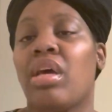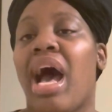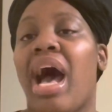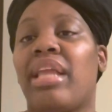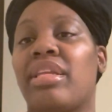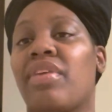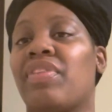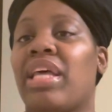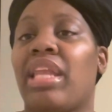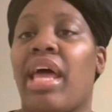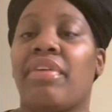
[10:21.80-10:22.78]
I lived
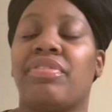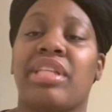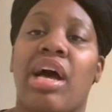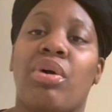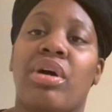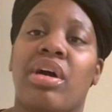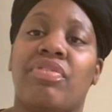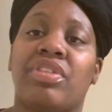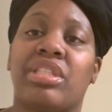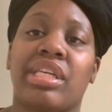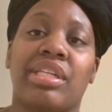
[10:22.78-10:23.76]
that lifestyle of
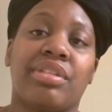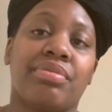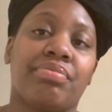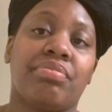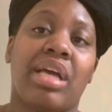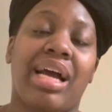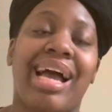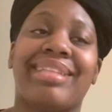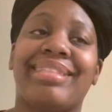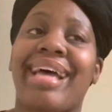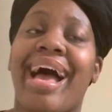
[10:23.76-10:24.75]
a sinner. I
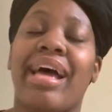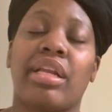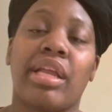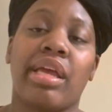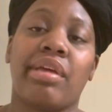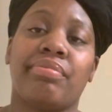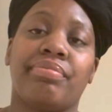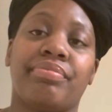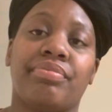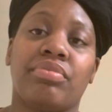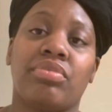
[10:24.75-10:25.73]
got tired of that.
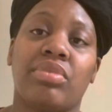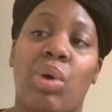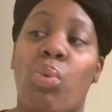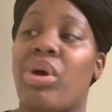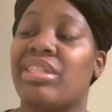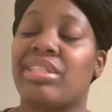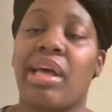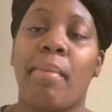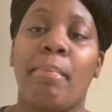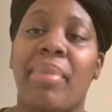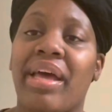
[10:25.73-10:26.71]
I wanted
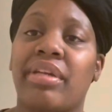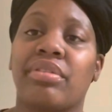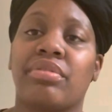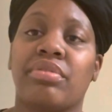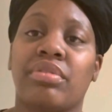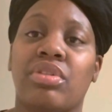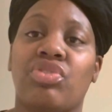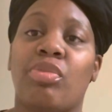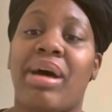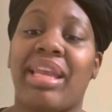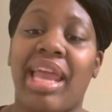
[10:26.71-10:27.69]
something better
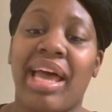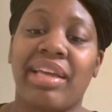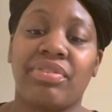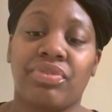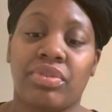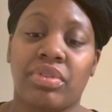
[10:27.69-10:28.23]
for my life.